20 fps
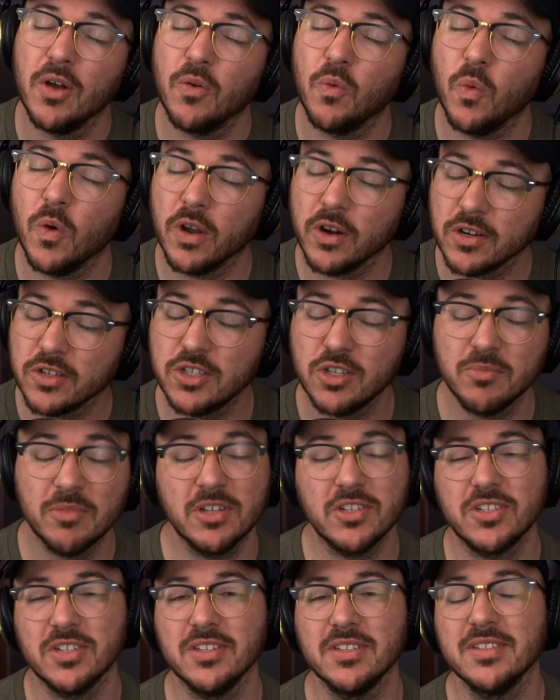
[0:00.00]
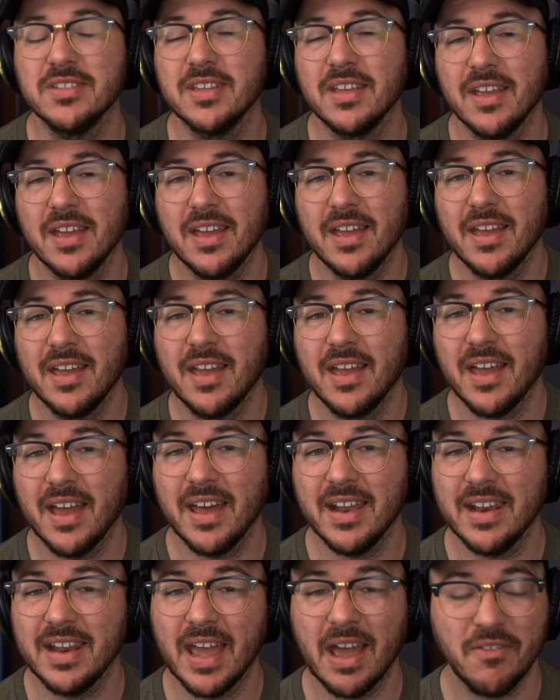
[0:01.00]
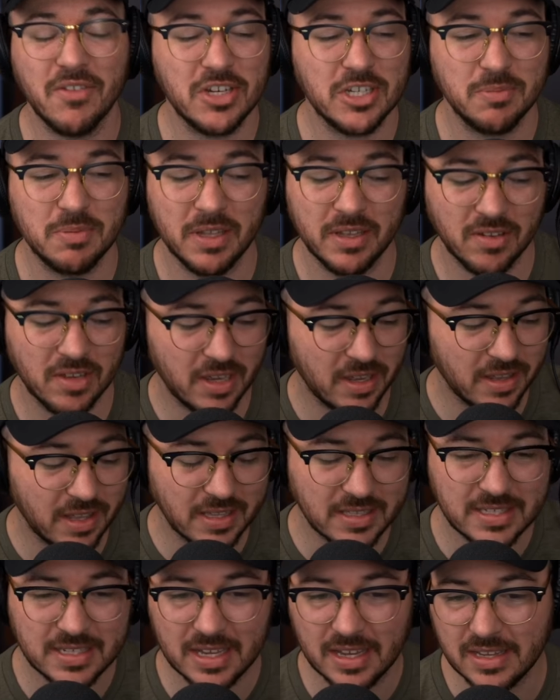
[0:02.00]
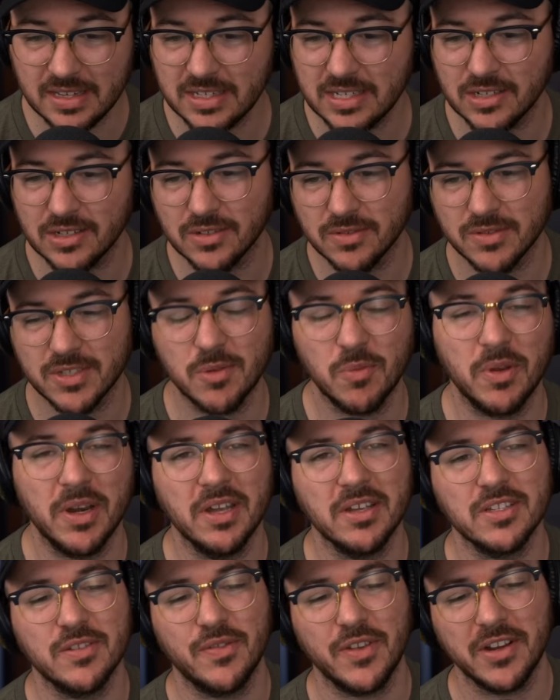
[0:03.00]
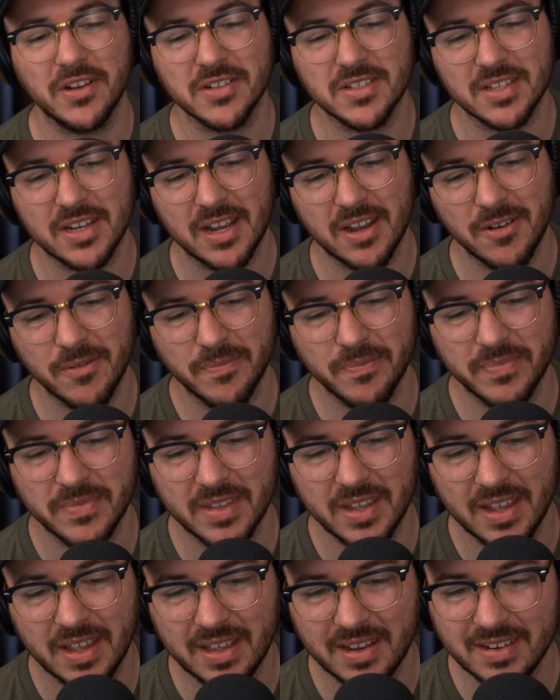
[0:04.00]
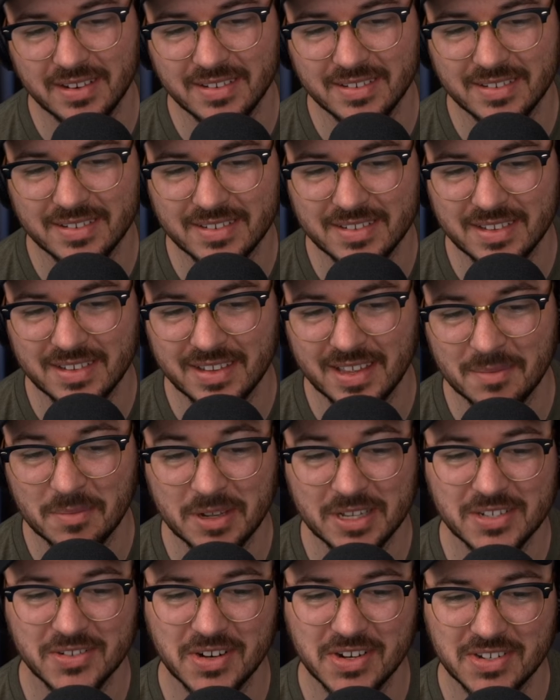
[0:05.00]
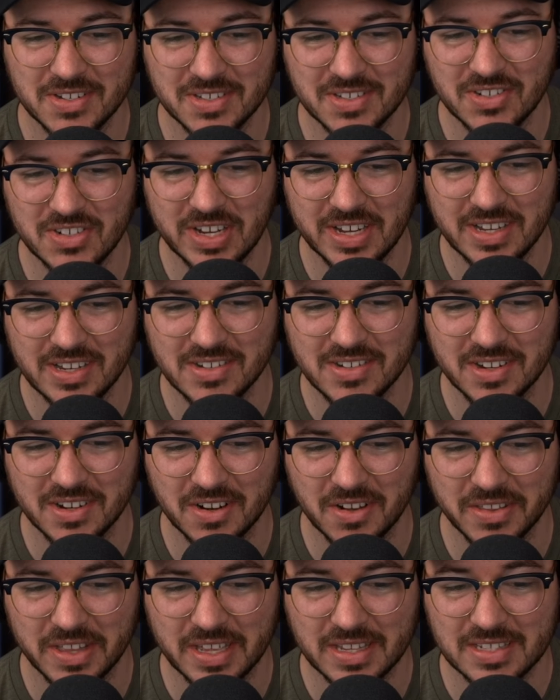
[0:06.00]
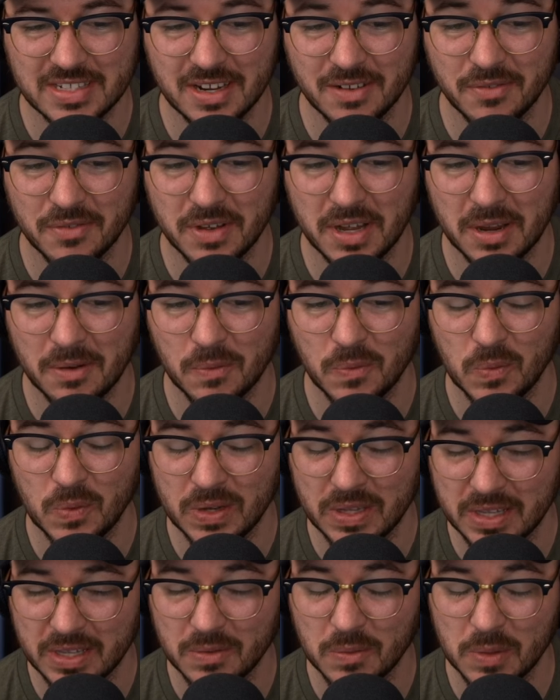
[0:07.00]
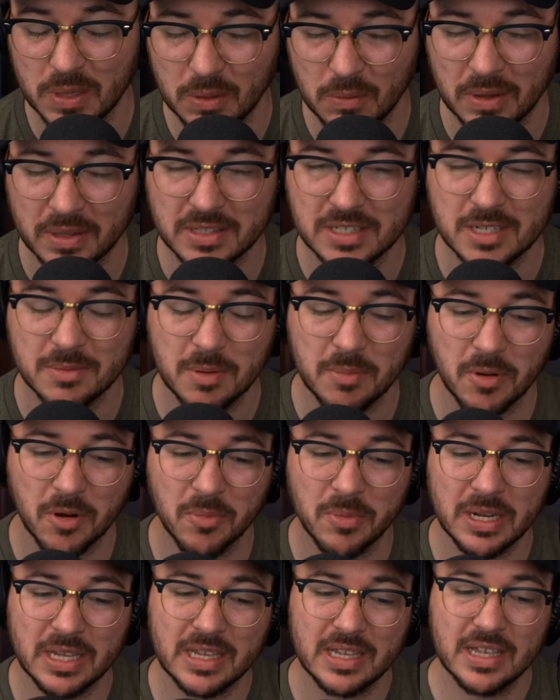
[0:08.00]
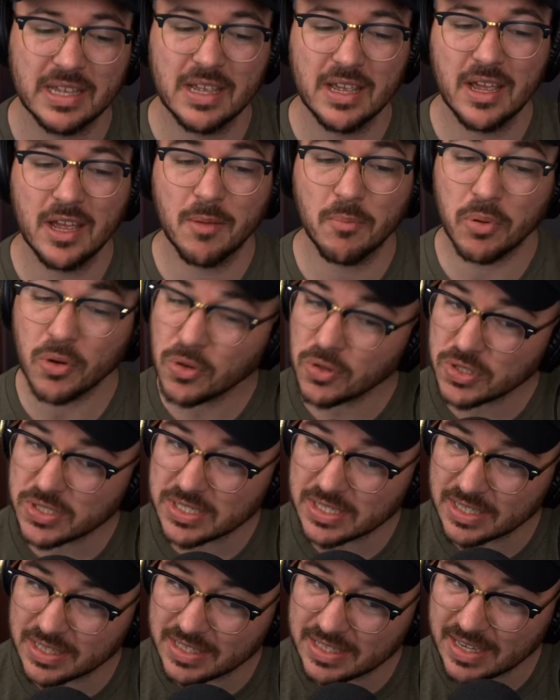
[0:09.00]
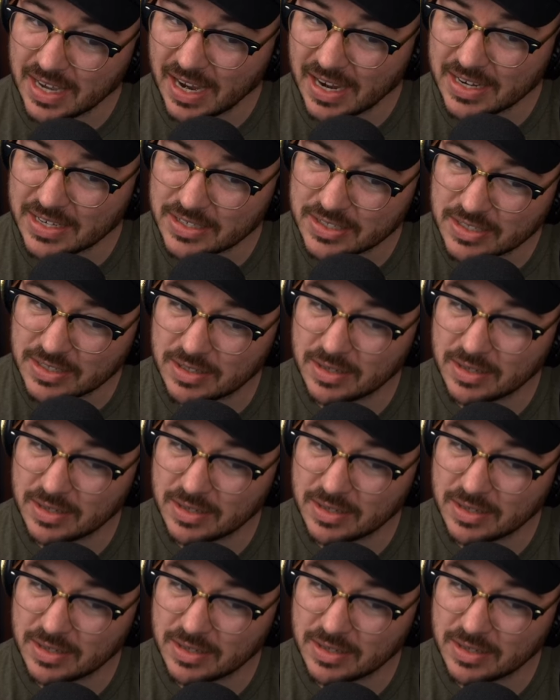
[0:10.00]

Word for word: 1 or 2 missions and have it just be like, oh, that's it, until someone else figures it out and administrations change and all that stuff. I really, really want this to be permanent. Personally, I